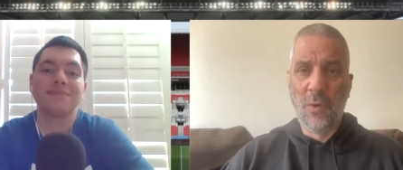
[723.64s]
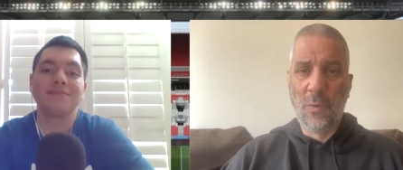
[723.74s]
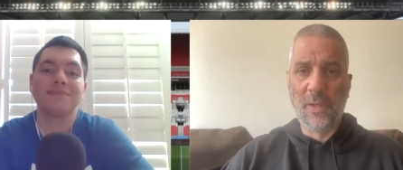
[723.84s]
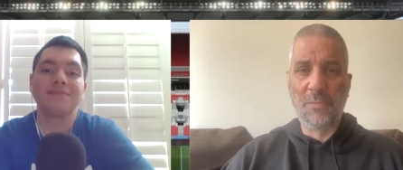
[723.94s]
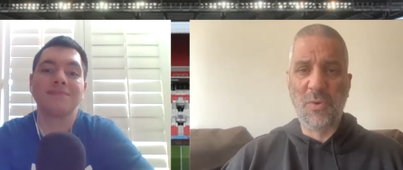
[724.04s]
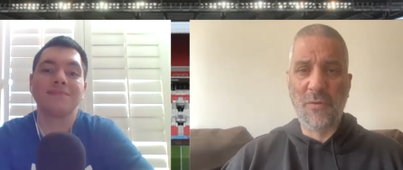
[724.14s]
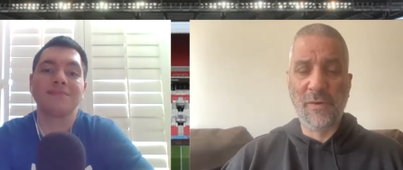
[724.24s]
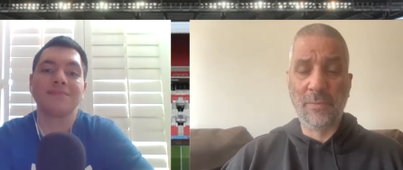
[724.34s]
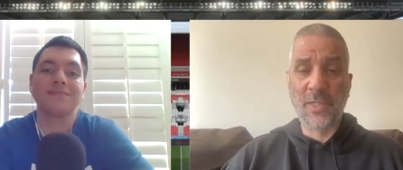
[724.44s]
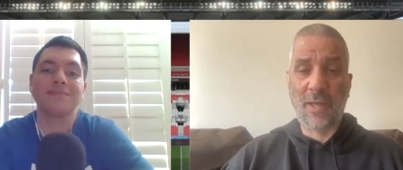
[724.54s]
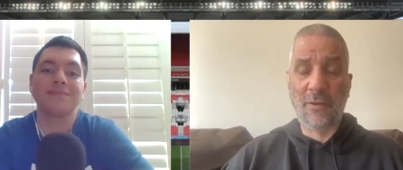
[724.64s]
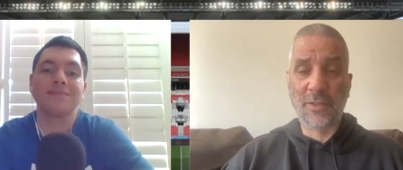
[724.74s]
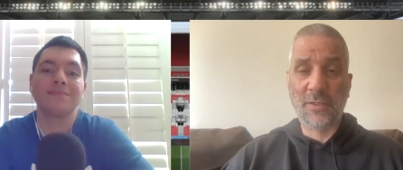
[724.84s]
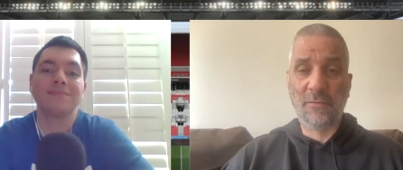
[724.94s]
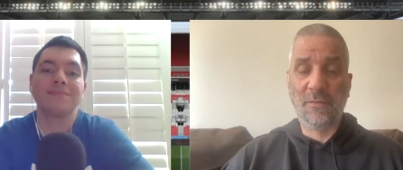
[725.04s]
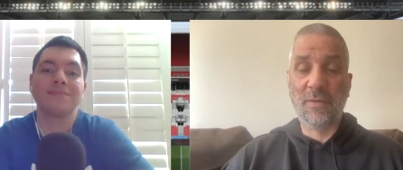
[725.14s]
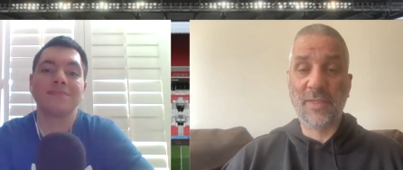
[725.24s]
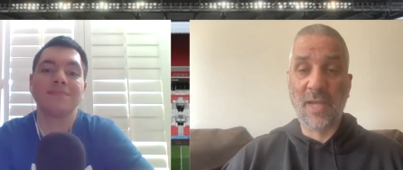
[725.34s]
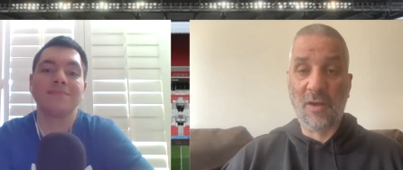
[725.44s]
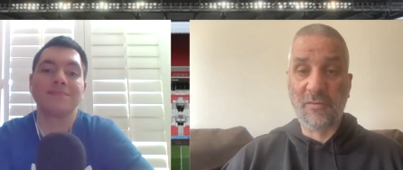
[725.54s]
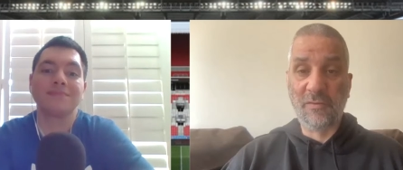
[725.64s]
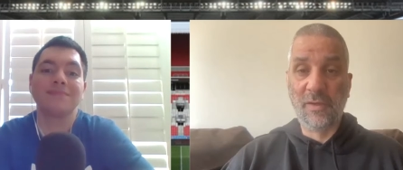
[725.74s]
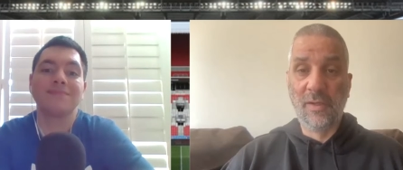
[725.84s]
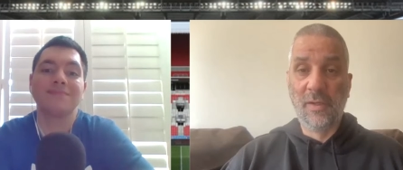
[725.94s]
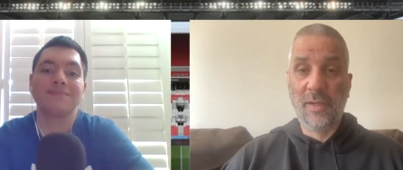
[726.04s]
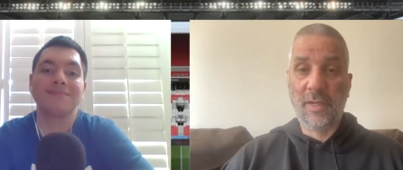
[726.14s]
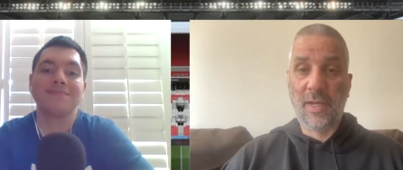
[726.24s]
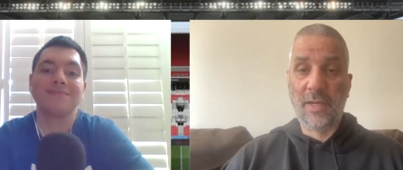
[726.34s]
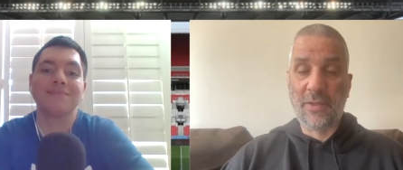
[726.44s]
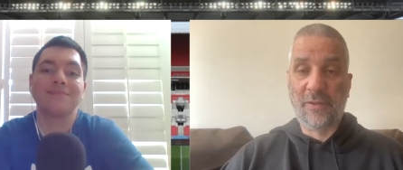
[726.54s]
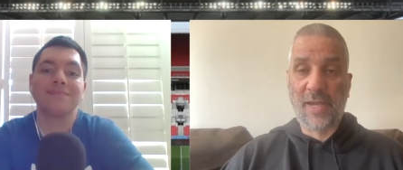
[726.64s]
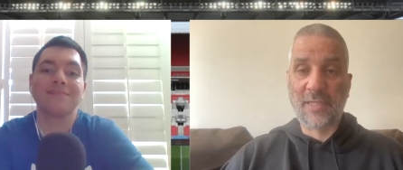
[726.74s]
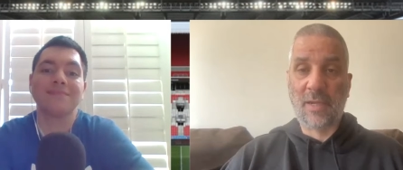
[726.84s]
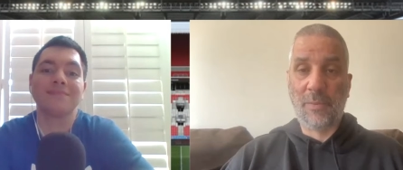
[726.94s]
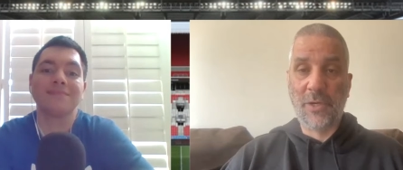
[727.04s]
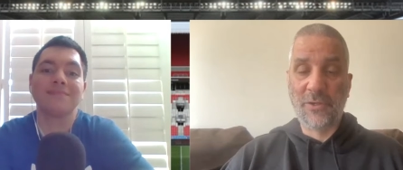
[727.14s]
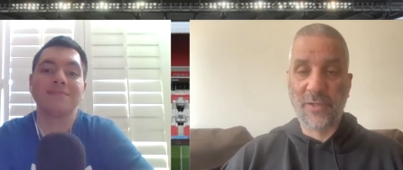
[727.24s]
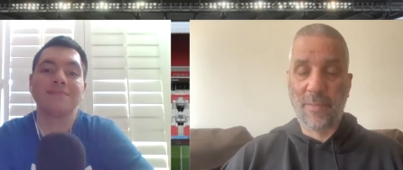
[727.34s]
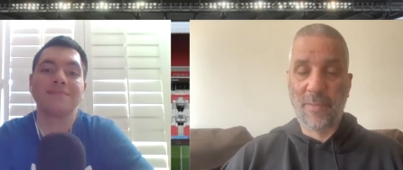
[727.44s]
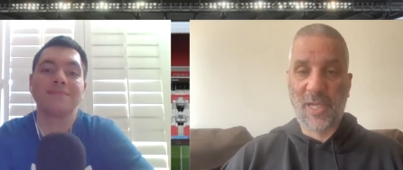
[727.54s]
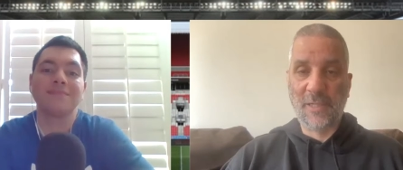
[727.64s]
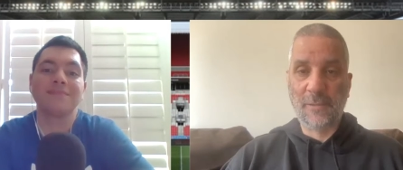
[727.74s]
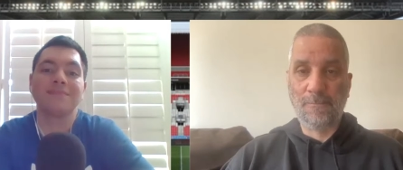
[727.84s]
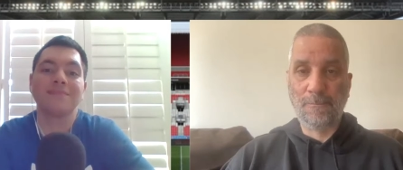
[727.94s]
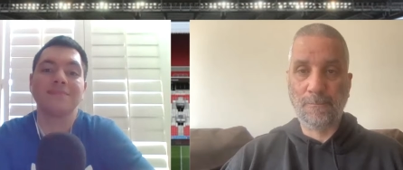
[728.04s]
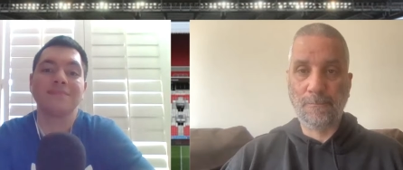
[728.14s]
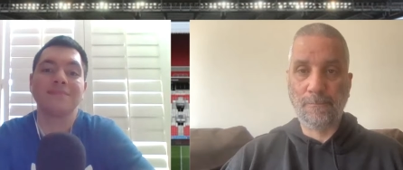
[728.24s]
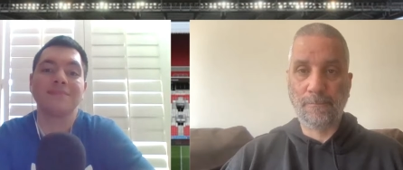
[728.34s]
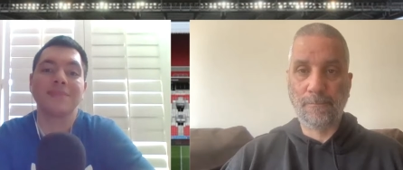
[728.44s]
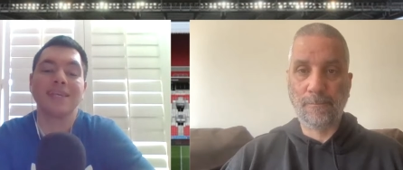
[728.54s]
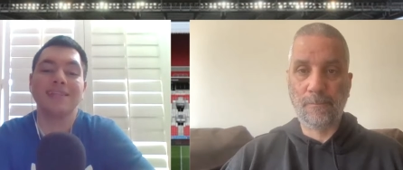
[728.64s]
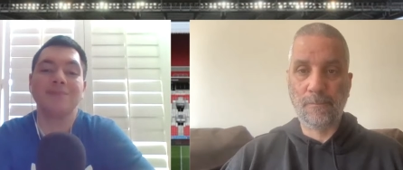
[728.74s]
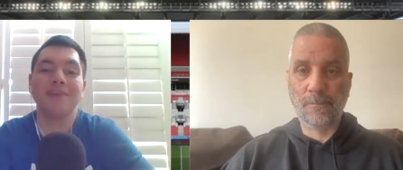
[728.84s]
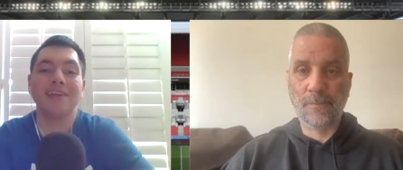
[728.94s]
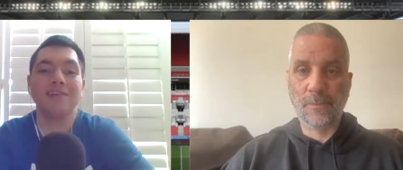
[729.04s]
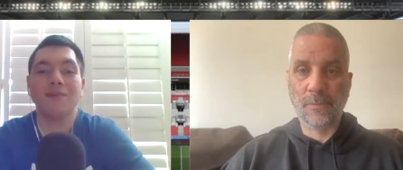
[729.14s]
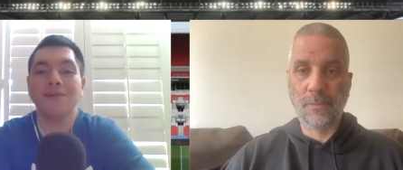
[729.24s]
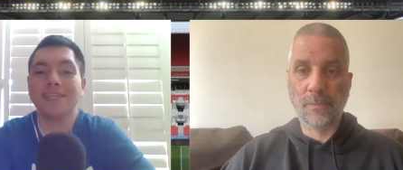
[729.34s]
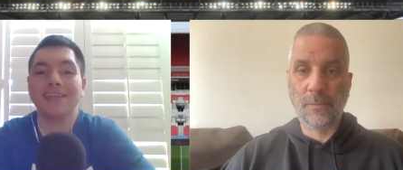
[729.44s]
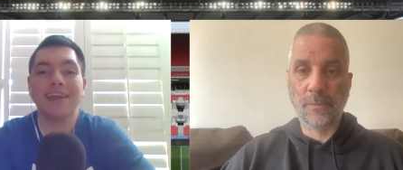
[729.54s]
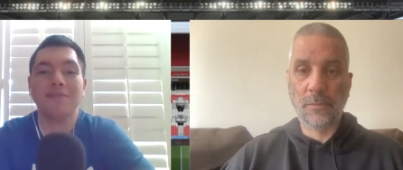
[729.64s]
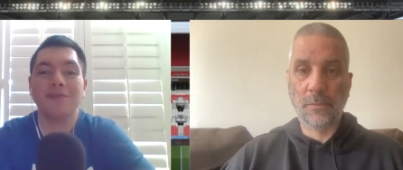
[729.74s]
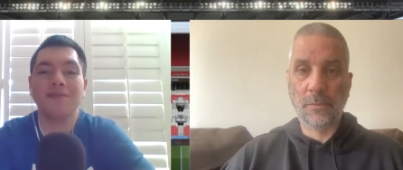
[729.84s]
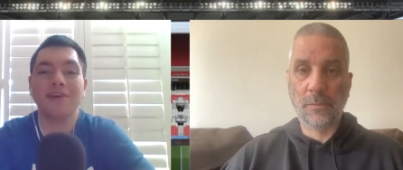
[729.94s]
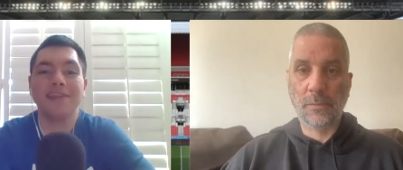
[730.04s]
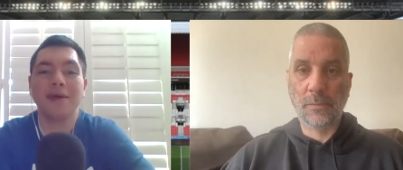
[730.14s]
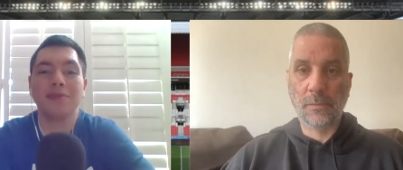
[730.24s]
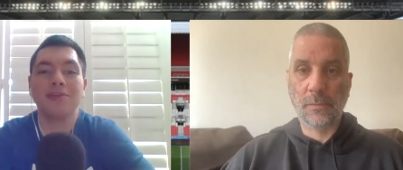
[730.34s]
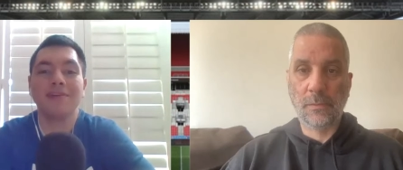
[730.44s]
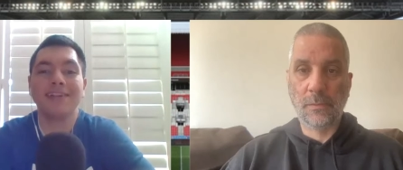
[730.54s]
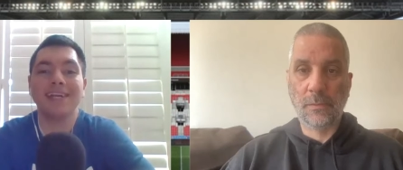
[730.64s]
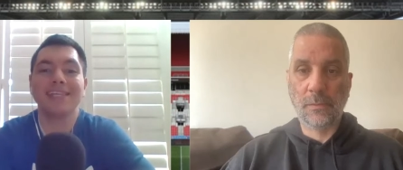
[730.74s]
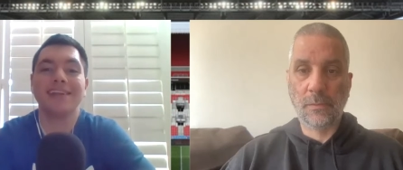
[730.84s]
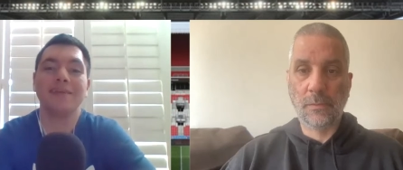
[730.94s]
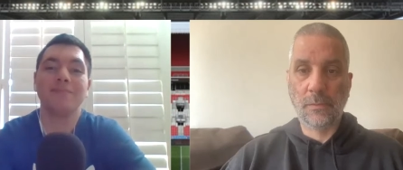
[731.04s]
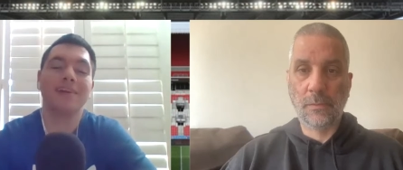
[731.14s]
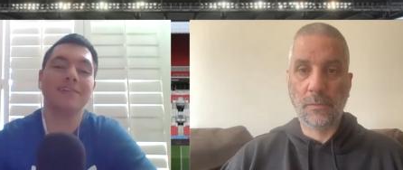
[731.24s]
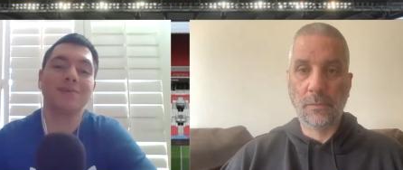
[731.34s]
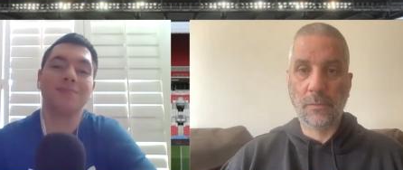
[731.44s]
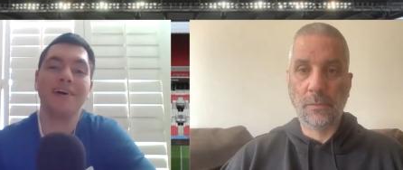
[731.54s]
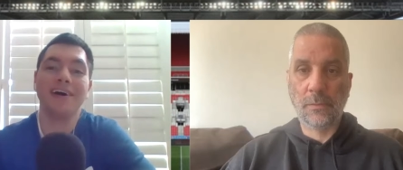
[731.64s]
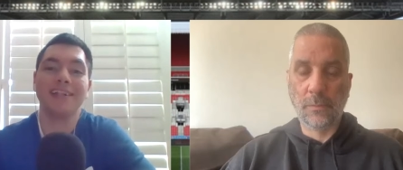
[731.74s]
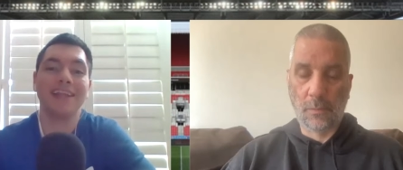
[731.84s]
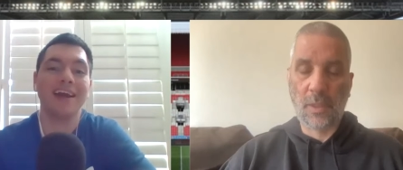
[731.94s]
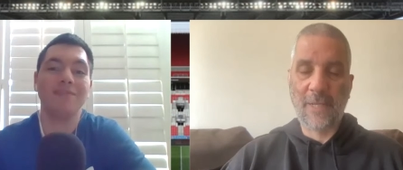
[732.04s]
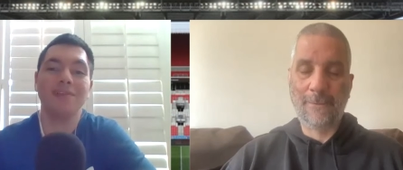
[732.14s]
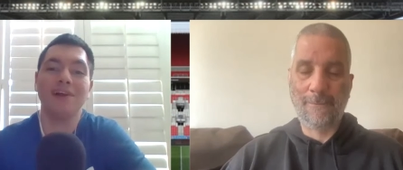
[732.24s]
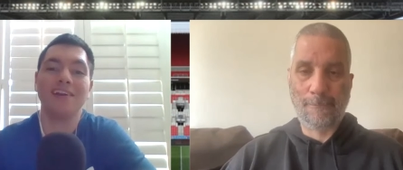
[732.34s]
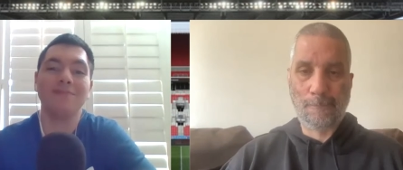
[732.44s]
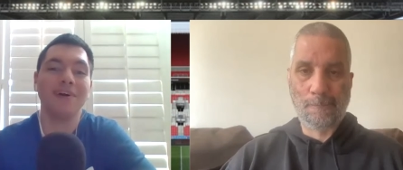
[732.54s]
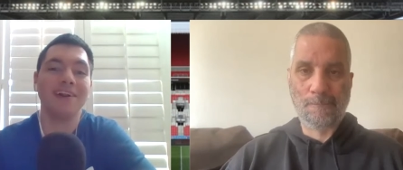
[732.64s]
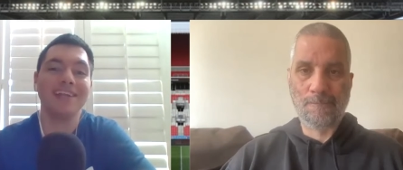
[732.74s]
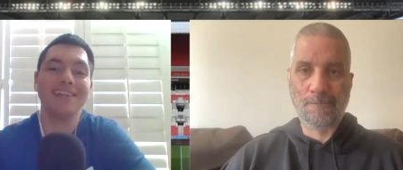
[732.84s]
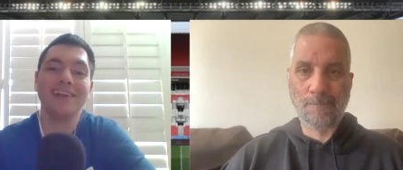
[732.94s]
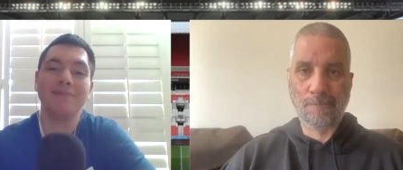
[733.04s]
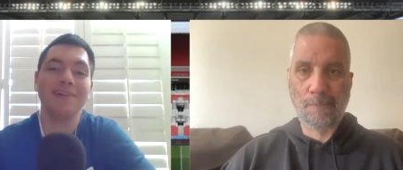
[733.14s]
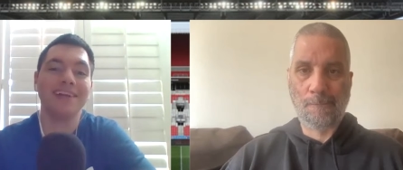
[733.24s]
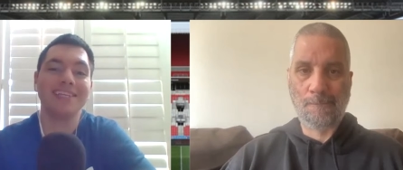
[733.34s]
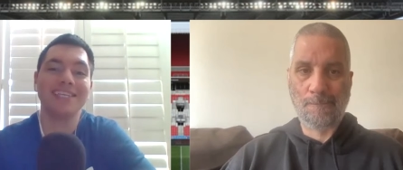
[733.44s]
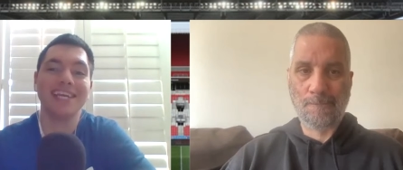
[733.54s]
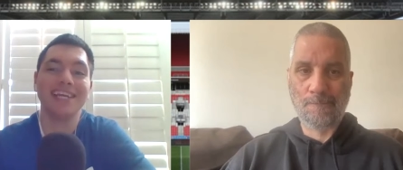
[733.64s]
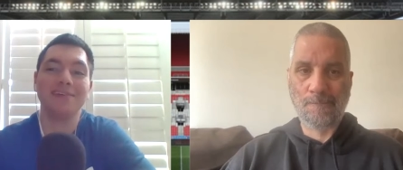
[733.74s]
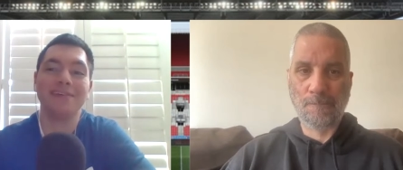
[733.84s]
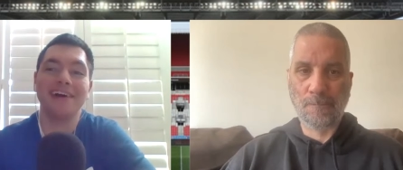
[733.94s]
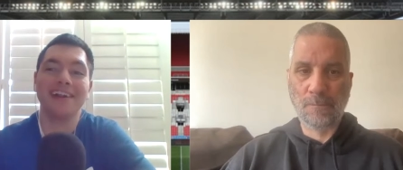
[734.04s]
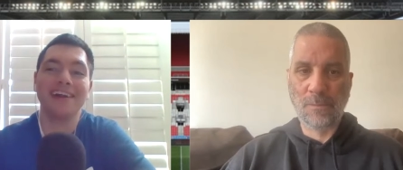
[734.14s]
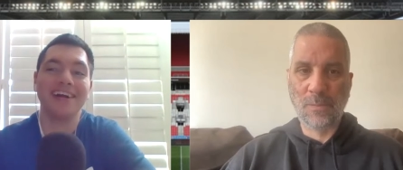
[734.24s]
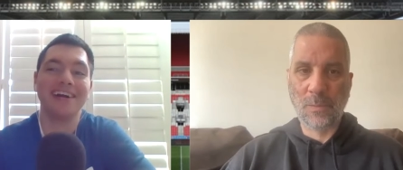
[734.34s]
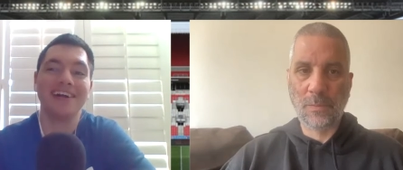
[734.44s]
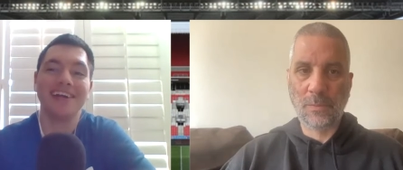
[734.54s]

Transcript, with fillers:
Speaker 1: really proven himself self uh, in the last couple years in MLS.
Speaker 2: And speaking of holes that they have to fill, that third designated player spot, they have a lot of money. MLSE, they're not, uh,